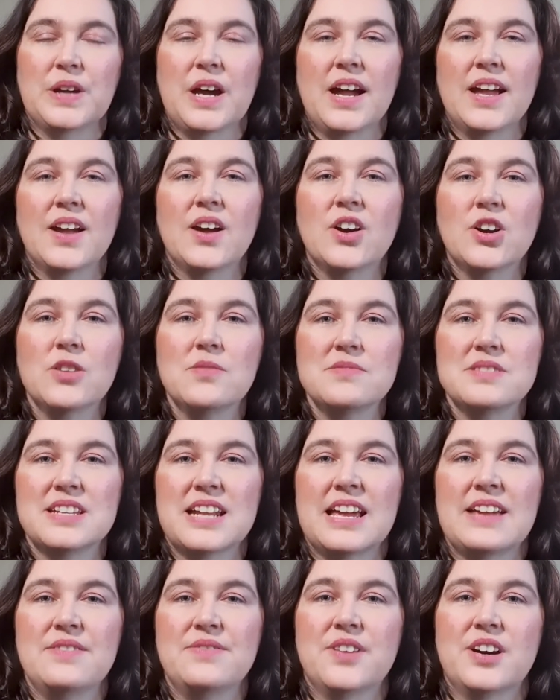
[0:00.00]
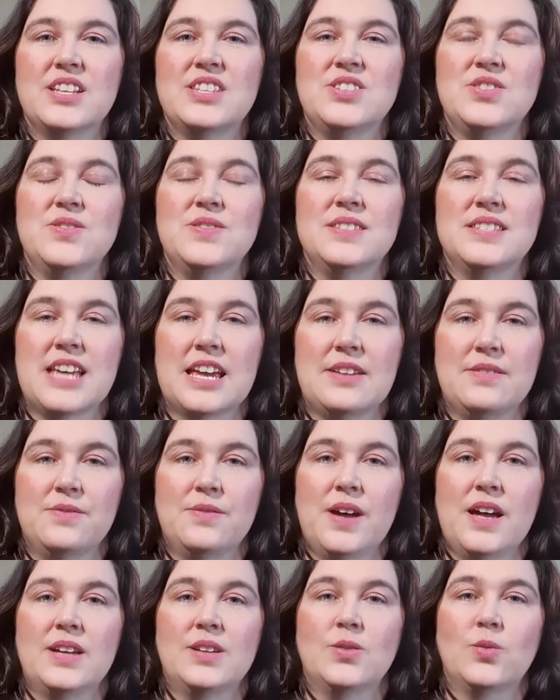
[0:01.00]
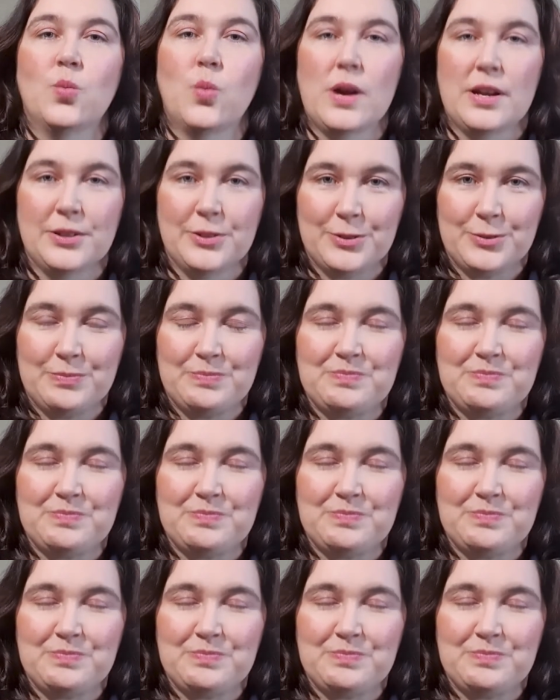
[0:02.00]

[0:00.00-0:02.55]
I hope today finds you safe and well.